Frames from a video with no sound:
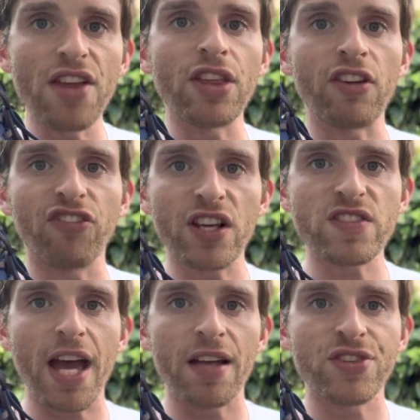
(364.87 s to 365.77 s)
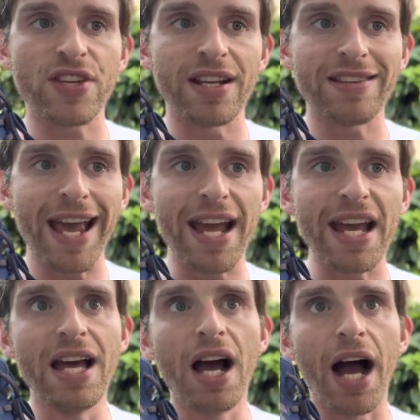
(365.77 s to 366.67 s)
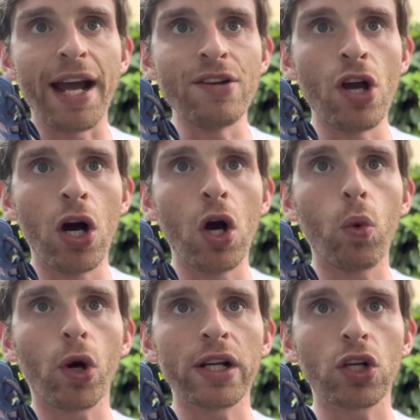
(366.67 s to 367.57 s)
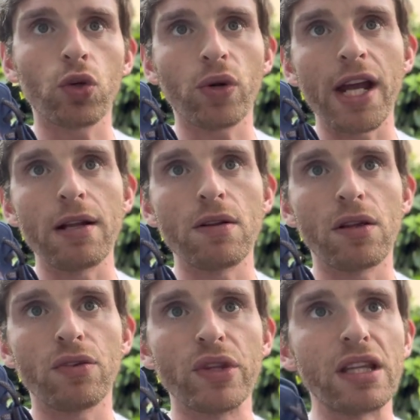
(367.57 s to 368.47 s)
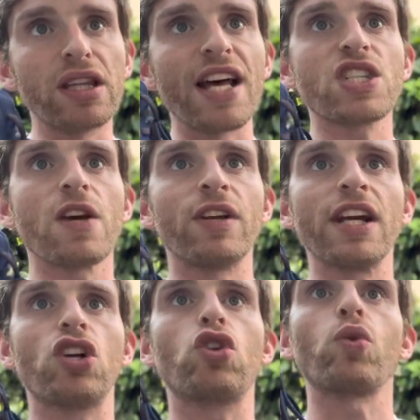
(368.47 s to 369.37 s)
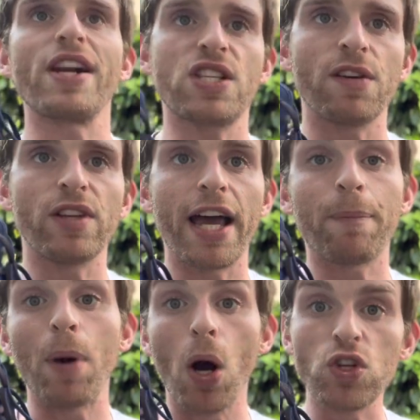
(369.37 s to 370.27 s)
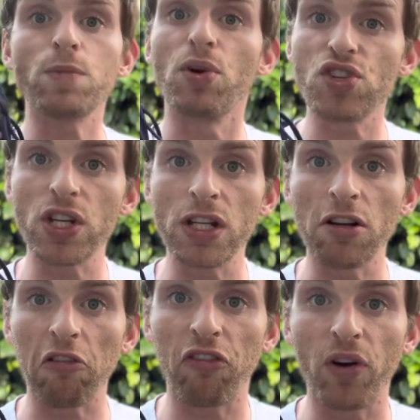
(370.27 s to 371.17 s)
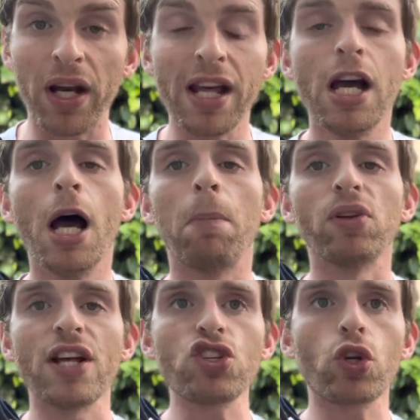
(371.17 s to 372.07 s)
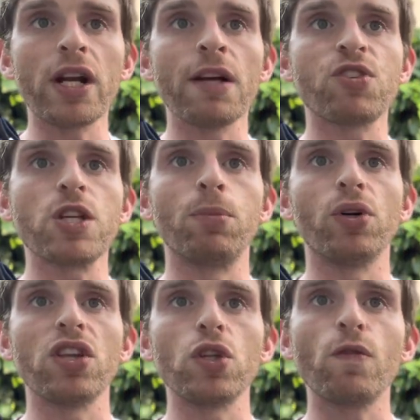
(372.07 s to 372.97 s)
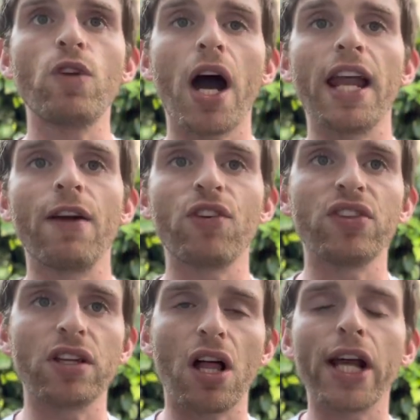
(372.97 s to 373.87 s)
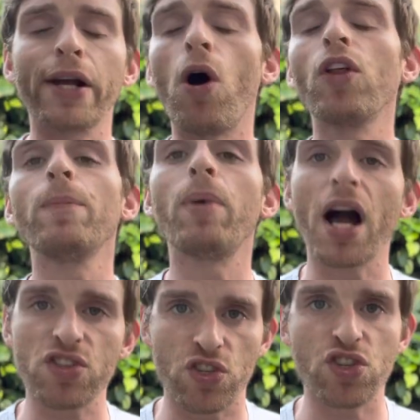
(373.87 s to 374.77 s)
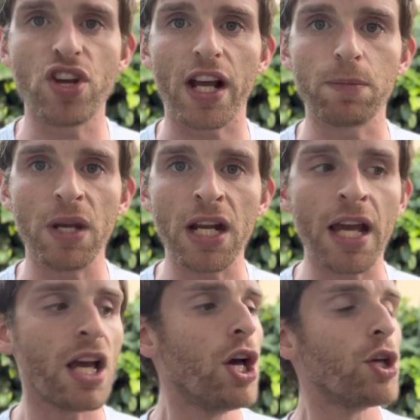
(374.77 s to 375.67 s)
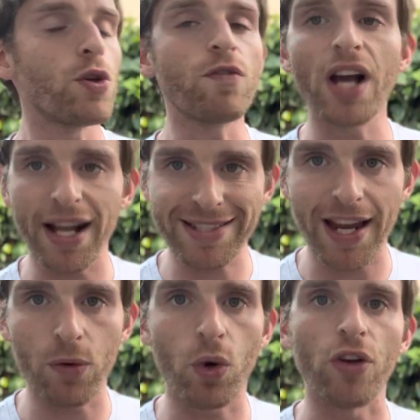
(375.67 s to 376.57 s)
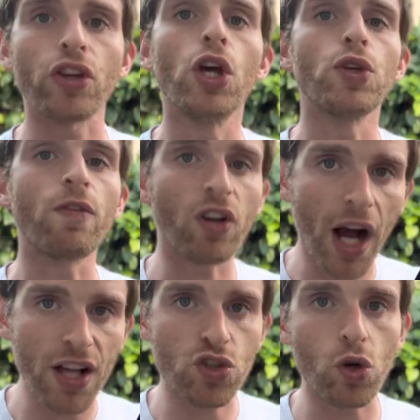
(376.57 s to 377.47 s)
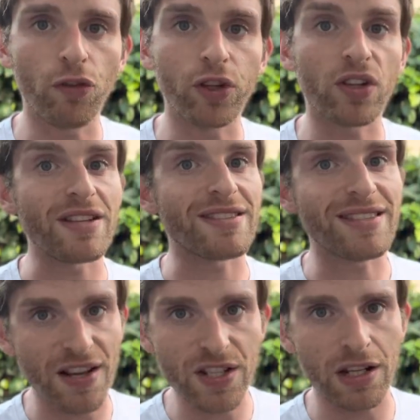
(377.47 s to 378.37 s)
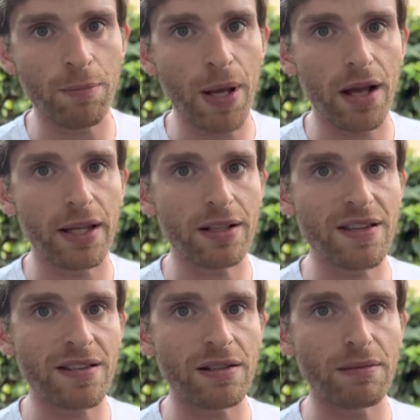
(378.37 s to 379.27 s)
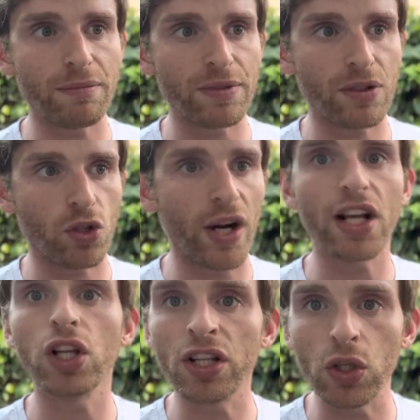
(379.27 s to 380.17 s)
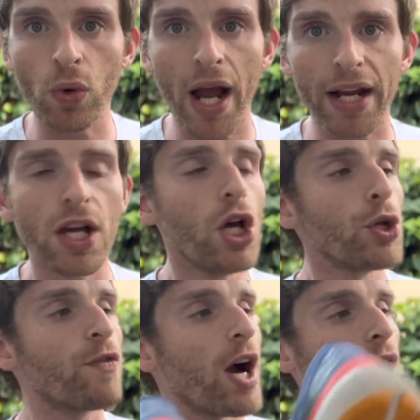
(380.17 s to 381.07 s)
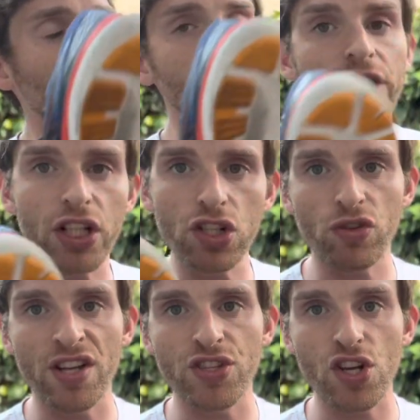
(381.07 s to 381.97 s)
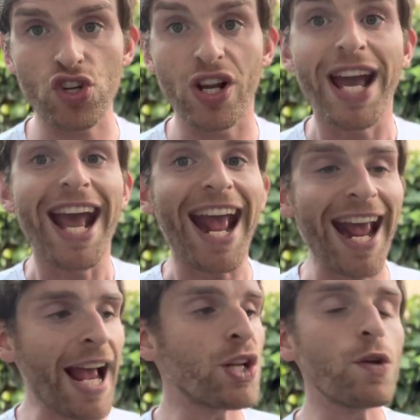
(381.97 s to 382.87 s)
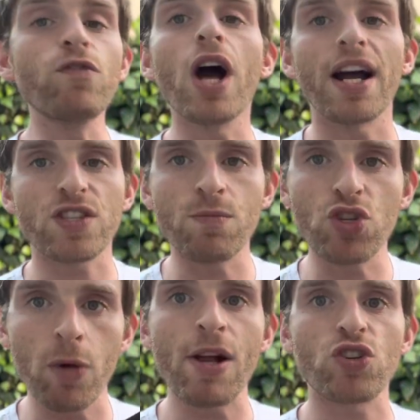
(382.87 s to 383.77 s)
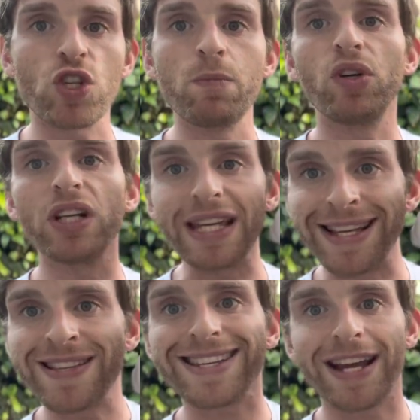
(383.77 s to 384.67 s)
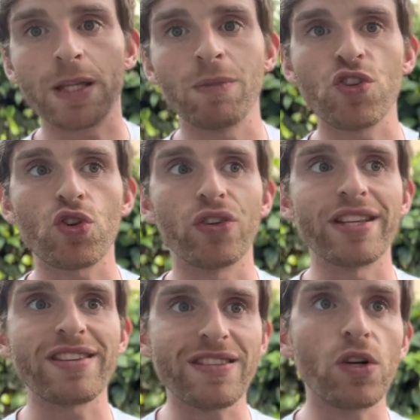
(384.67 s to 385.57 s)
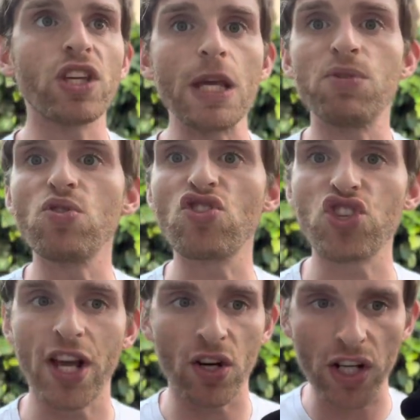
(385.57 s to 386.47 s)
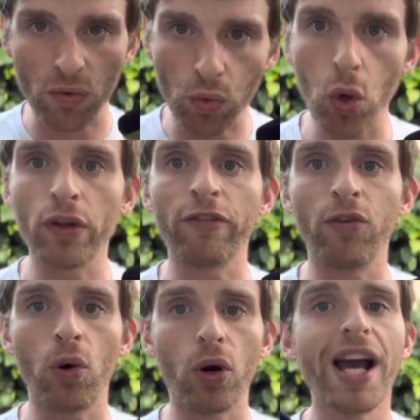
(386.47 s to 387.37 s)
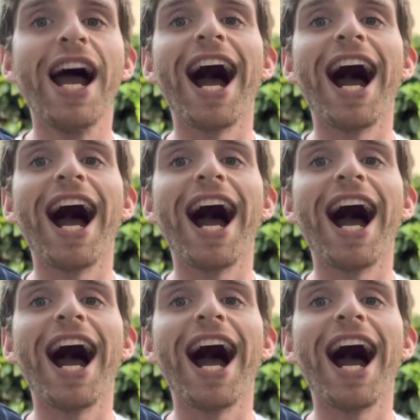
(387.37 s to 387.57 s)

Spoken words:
I think, fixed that and said, hey, I know we're going to create less of an aggressive, like, post pushing in your foot, but let's create enough stability that you've got everything, like, all the boxes checked, meaning you've got sidewalls, you've got Soul Flare that doesn't impact, like, doesn't create a clunky ride, you've got a really good transition, and you've got some geometric stability inside the midsole that still keeps you centered and rolling forward.